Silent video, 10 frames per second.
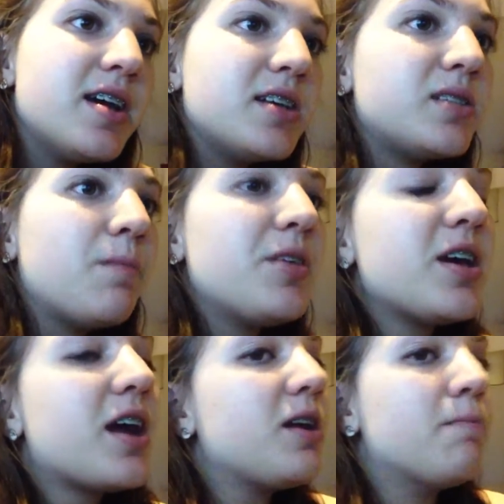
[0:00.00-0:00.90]

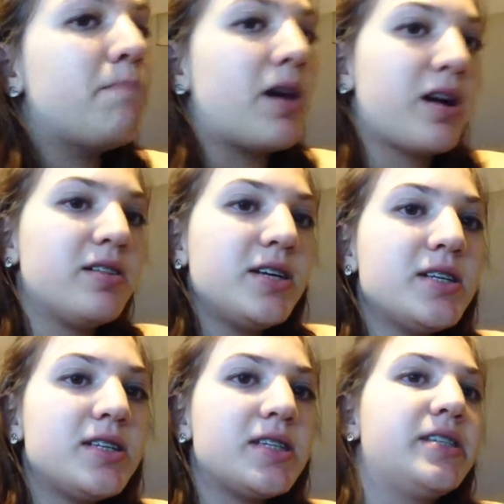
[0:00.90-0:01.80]
Something on your bucket
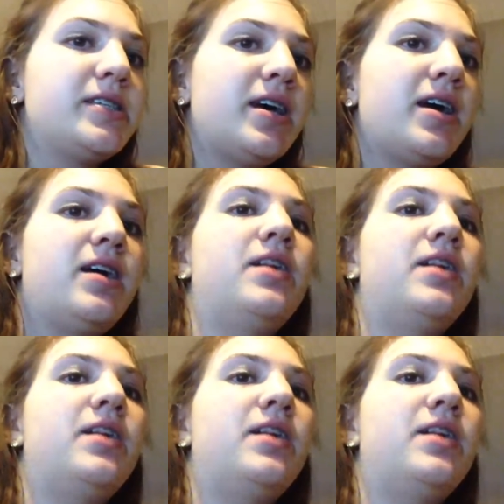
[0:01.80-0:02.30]
list is,